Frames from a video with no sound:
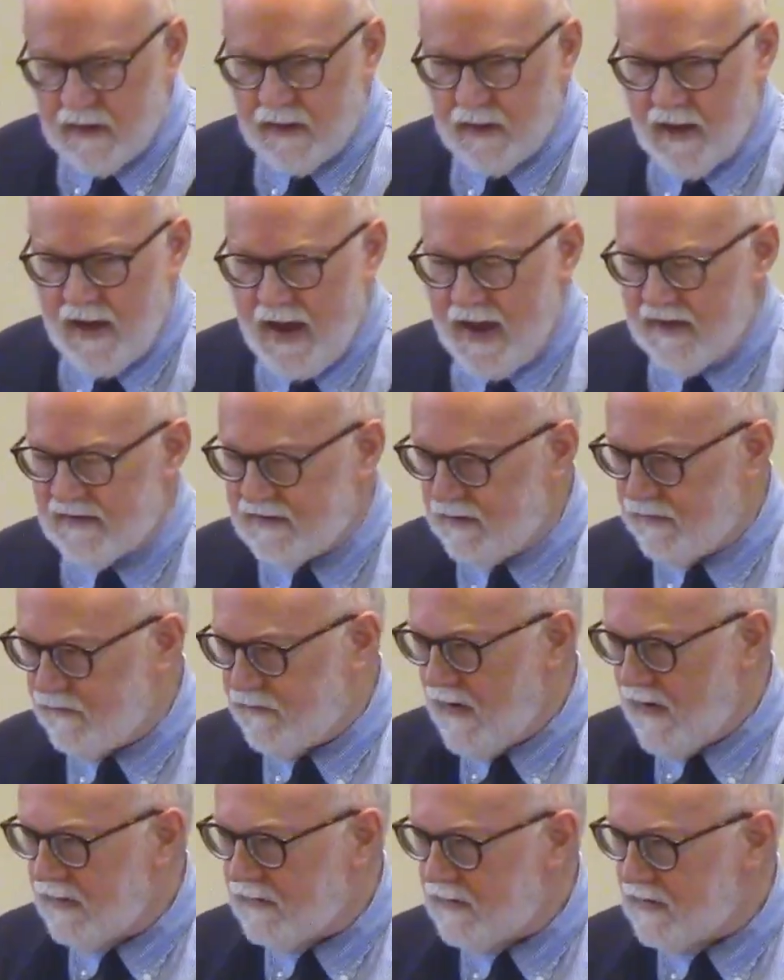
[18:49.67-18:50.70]
as he
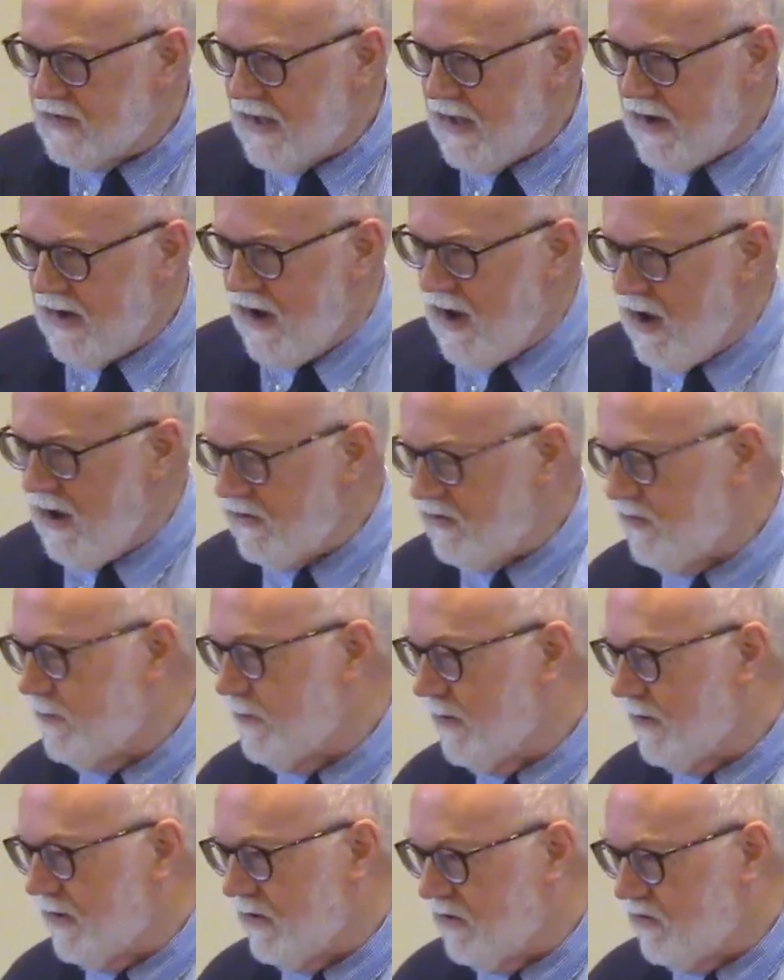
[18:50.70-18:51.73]
founded that
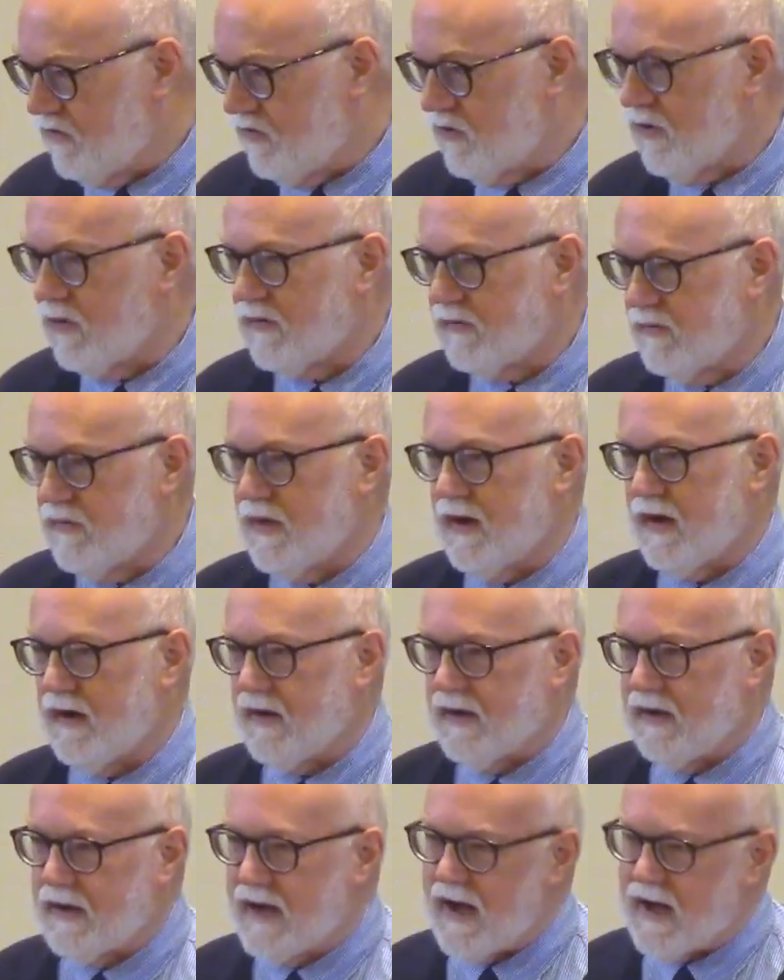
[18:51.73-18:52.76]
hospital and served there,
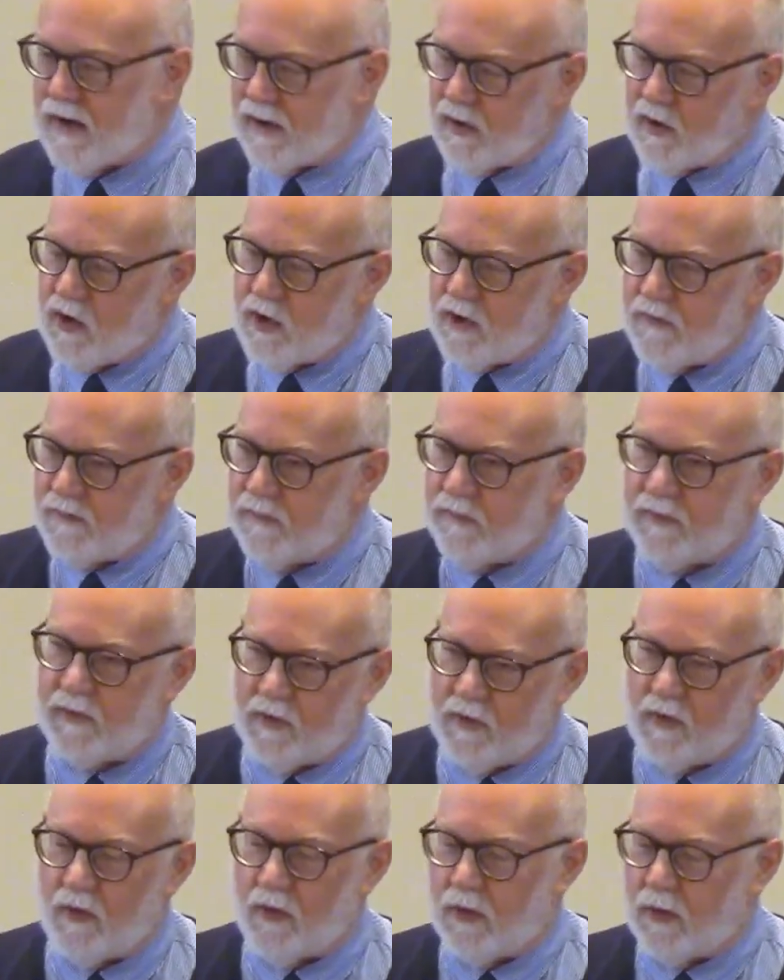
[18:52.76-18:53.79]
he got a good
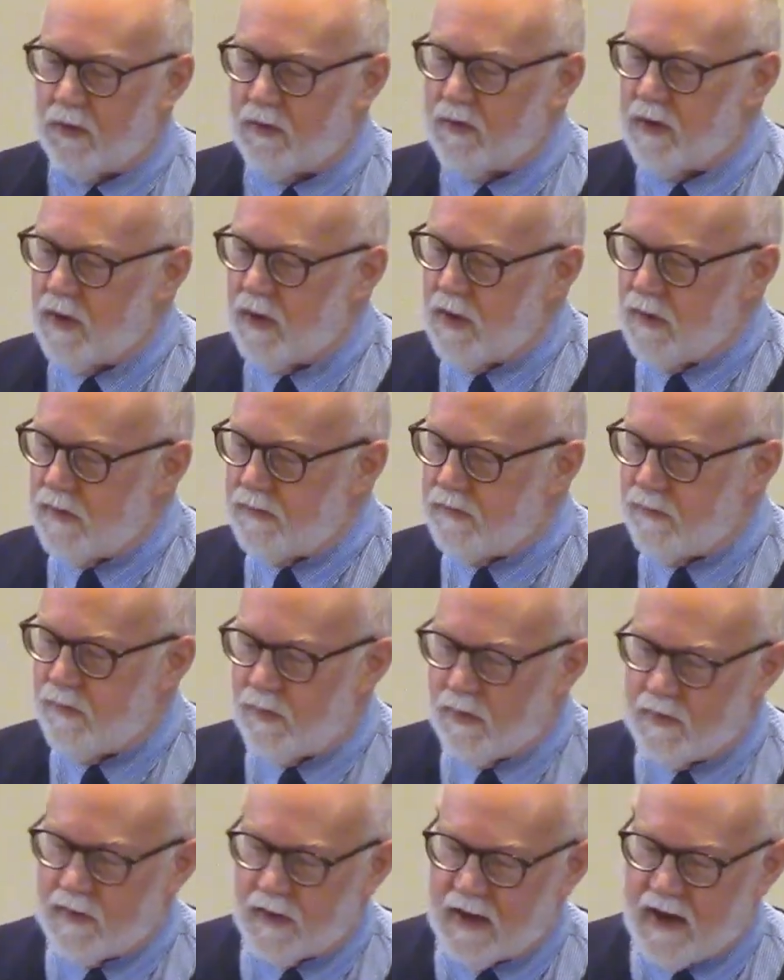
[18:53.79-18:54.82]
foothold
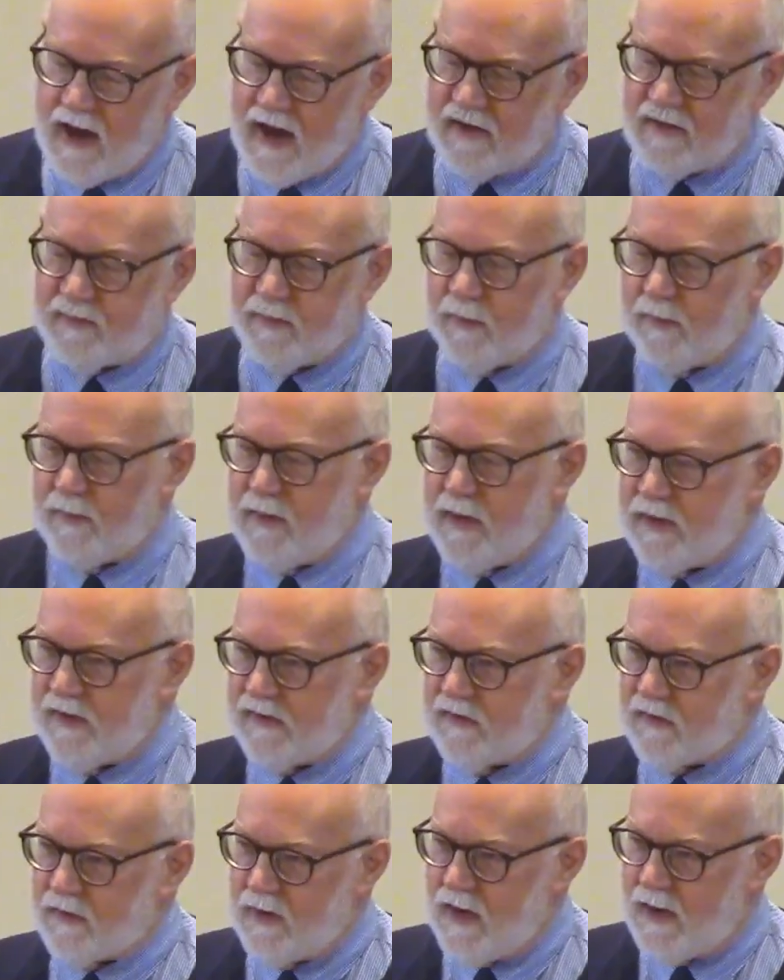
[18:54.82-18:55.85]
for the gospel
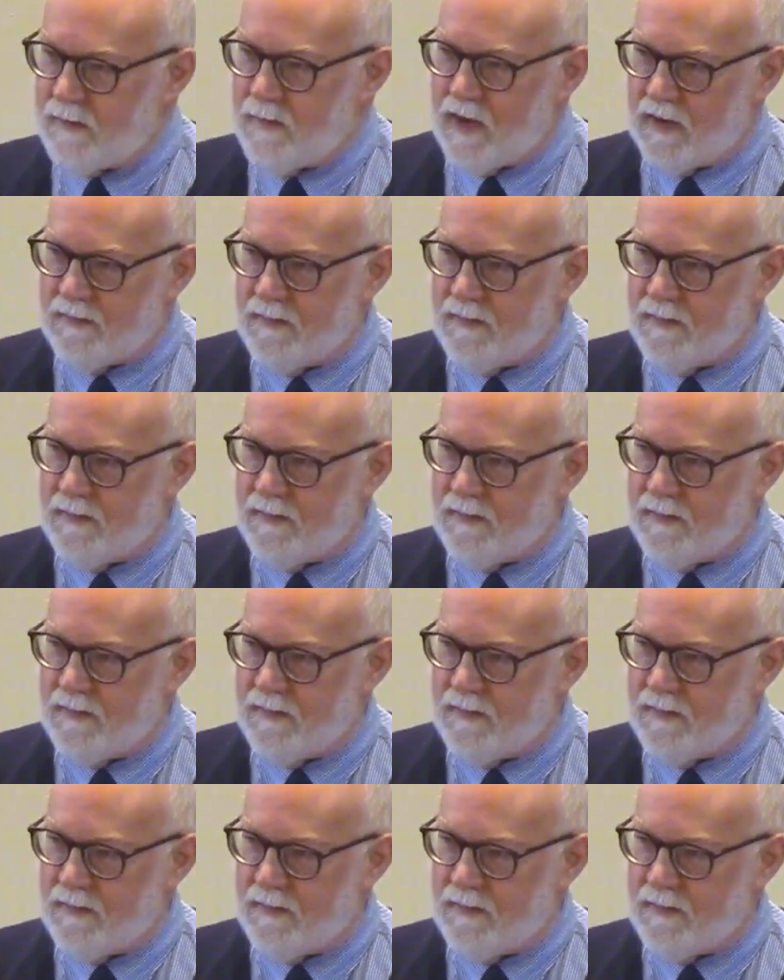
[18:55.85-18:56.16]
ministry among